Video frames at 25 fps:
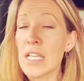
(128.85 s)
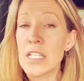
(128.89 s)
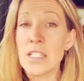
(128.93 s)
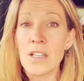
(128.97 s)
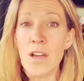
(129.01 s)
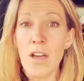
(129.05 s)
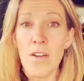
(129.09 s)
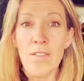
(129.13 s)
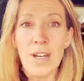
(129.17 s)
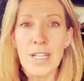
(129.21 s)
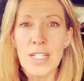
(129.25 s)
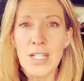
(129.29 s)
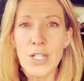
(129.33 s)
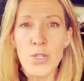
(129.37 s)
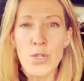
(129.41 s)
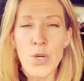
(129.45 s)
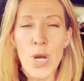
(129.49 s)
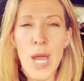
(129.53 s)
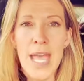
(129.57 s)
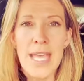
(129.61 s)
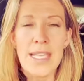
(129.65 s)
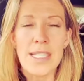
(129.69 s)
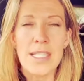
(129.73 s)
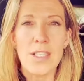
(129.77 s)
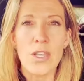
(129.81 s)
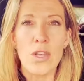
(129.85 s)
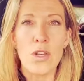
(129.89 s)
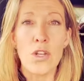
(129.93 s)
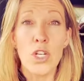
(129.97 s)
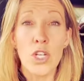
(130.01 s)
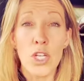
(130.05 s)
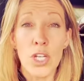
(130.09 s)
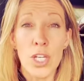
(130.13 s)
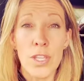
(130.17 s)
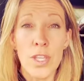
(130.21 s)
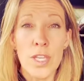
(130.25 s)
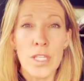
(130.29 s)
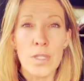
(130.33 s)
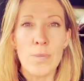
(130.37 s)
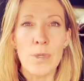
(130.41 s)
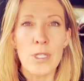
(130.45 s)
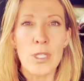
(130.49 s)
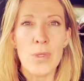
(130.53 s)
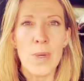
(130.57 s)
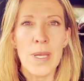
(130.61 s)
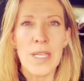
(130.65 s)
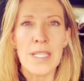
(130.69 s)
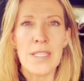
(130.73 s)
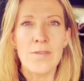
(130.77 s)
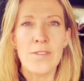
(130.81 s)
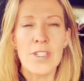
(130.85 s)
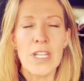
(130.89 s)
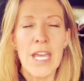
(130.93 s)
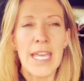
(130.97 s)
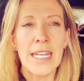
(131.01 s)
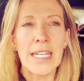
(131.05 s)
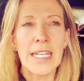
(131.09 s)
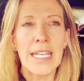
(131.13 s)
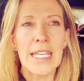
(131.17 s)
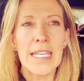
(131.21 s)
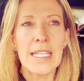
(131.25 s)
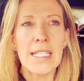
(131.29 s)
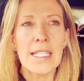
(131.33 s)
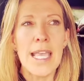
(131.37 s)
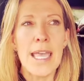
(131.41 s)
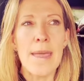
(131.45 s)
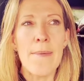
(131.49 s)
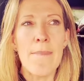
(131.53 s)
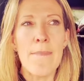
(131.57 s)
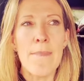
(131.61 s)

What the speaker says: direct address. So look at those persuasive techniques.